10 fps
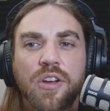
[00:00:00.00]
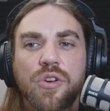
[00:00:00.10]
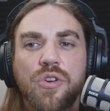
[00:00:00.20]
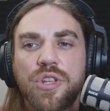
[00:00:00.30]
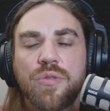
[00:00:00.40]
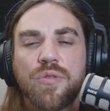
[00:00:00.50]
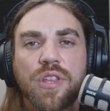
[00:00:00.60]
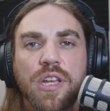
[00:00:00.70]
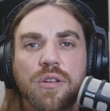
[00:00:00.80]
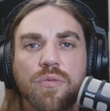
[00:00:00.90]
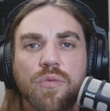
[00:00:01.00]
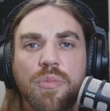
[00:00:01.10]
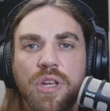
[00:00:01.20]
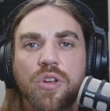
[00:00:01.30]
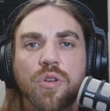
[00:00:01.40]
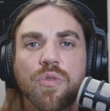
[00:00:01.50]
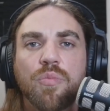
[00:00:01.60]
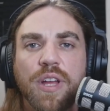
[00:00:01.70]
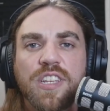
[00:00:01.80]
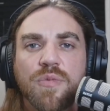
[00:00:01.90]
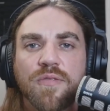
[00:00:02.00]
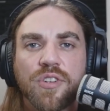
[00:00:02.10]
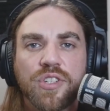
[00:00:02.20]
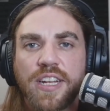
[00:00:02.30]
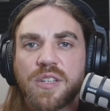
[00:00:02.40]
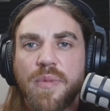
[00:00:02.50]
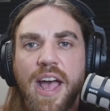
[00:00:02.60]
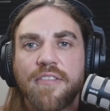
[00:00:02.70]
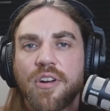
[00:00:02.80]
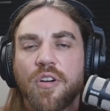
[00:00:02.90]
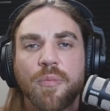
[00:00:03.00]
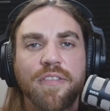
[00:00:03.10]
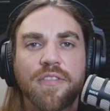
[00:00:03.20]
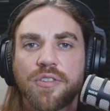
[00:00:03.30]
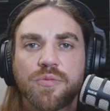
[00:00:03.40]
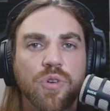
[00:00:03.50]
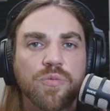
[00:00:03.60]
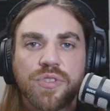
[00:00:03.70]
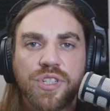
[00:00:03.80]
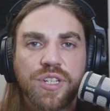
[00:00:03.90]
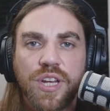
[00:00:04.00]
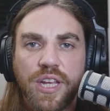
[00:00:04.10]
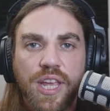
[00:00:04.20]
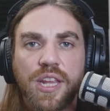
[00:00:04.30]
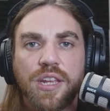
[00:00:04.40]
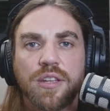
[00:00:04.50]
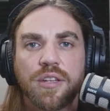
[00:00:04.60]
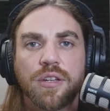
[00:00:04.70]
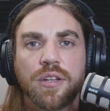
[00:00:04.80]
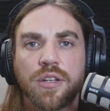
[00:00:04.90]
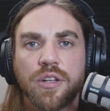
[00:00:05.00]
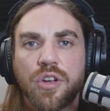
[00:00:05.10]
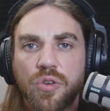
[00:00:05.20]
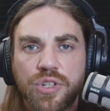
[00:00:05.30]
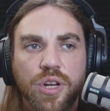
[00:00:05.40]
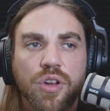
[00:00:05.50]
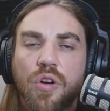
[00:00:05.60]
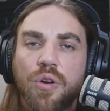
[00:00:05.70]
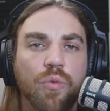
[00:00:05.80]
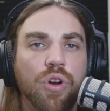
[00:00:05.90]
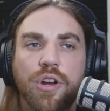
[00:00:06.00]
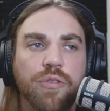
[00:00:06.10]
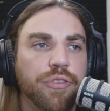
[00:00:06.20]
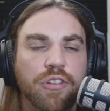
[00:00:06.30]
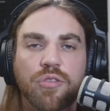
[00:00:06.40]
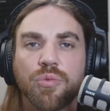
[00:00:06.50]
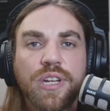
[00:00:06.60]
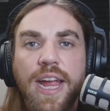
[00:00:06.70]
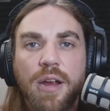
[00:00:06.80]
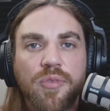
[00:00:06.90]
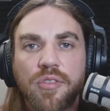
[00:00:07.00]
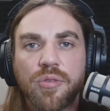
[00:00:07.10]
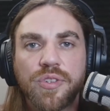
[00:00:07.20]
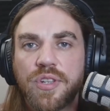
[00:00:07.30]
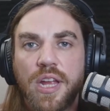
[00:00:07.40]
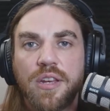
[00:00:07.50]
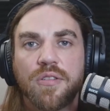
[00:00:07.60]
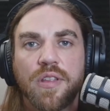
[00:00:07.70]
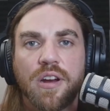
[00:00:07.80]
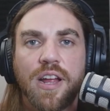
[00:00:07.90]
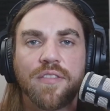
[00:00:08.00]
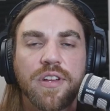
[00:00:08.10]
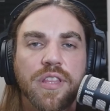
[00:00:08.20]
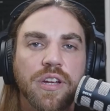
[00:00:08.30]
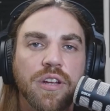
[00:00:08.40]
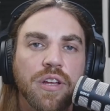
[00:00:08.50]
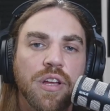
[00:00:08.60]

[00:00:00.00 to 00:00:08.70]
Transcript: Who do you think would be a good replacement for Jake Spavital? And my first one was GJ Kinney, coach at Incarnate Word. He was like 3 games into his tenure there and everything.